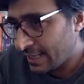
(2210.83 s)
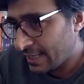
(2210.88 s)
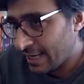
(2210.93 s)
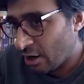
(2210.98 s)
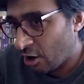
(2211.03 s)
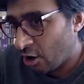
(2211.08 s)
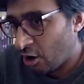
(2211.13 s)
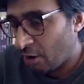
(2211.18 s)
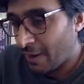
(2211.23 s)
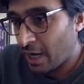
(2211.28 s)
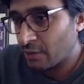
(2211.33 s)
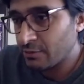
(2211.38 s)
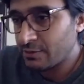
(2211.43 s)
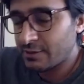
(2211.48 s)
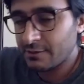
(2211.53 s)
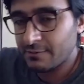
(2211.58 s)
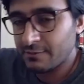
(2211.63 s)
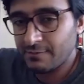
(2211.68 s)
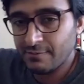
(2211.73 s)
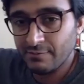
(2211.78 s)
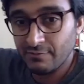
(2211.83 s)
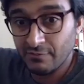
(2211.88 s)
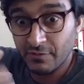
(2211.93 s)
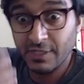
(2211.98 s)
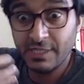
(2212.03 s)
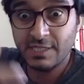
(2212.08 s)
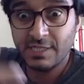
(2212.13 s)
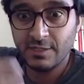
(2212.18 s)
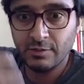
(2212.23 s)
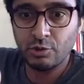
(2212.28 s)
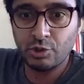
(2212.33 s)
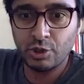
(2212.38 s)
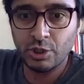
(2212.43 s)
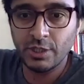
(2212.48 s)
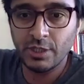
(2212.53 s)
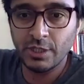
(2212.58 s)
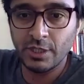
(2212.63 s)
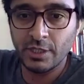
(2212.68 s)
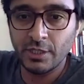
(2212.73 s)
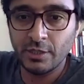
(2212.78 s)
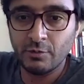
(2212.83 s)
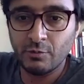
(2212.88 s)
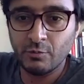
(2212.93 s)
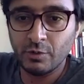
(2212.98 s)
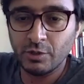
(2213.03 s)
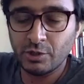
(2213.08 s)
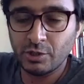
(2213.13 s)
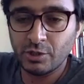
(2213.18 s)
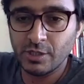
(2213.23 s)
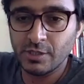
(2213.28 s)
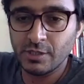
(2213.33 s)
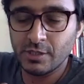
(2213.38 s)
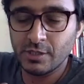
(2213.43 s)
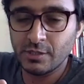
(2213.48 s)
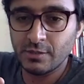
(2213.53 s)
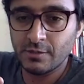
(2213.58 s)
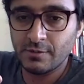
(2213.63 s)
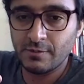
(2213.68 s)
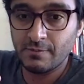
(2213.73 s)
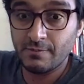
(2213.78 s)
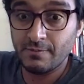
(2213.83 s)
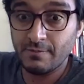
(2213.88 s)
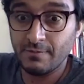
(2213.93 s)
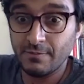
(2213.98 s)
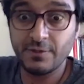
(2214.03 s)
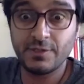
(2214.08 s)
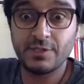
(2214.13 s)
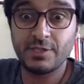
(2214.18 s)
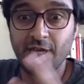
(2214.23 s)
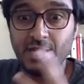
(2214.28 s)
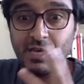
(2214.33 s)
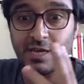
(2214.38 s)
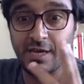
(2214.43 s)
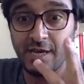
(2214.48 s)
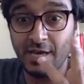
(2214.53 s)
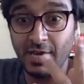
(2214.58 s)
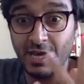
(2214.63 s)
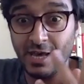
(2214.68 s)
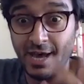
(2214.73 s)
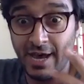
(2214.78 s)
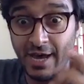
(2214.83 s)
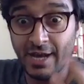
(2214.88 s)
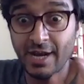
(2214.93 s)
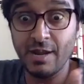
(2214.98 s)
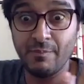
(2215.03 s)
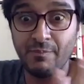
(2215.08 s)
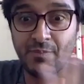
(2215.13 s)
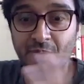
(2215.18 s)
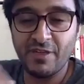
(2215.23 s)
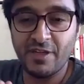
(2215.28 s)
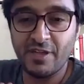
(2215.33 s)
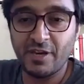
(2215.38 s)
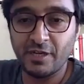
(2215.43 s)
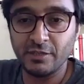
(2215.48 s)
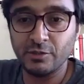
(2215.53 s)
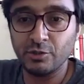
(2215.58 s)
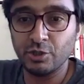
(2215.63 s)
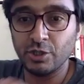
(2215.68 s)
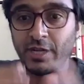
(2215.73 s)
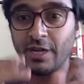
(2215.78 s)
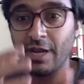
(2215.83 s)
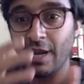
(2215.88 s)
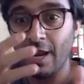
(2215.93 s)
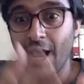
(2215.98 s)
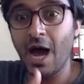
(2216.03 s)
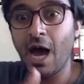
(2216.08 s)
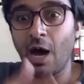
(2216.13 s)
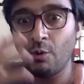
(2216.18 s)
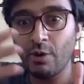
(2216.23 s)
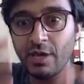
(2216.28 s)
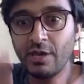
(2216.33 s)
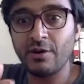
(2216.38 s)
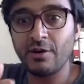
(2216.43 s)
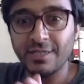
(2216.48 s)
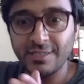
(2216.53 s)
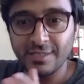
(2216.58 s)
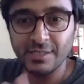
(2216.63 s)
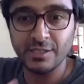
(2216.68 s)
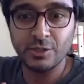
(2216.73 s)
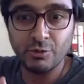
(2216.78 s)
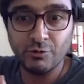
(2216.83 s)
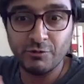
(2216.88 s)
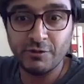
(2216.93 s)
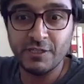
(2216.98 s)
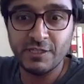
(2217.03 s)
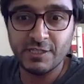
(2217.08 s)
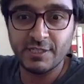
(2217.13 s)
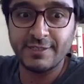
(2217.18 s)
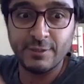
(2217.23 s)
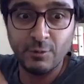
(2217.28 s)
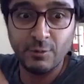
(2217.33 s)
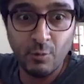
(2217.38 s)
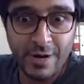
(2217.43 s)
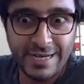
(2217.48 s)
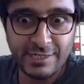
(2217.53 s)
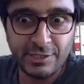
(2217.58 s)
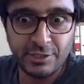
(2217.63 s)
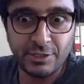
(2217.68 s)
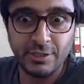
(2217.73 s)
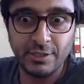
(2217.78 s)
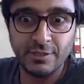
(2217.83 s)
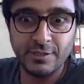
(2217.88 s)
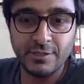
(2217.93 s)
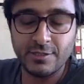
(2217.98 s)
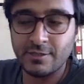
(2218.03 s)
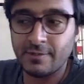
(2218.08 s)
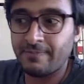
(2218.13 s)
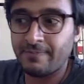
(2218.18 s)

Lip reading: about this engineer, which is this unempathetic engineer, and how he runs into these situations